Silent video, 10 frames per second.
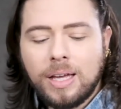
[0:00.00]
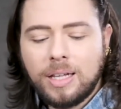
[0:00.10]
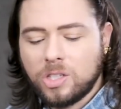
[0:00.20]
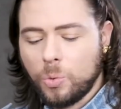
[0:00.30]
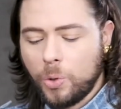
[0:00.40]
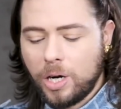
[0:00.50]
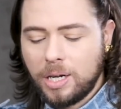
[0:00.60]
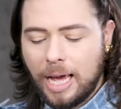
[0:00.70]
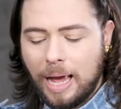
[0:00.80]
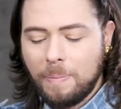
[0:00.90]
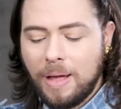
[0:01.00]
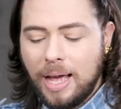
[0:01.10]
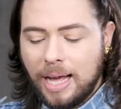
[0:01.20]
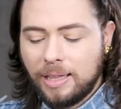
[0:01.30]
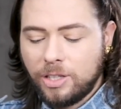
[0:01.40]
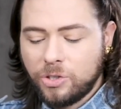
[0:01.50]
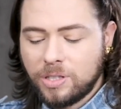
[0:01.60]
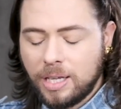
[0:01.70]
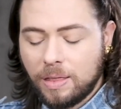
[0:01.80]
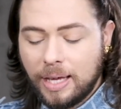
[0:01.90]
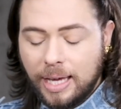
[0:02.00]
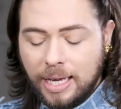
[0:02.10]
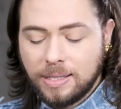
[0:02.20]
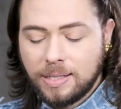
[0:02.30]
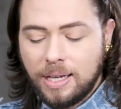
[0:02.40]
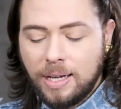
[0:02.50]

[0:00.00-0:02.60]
It's a word game, and the interesting thing is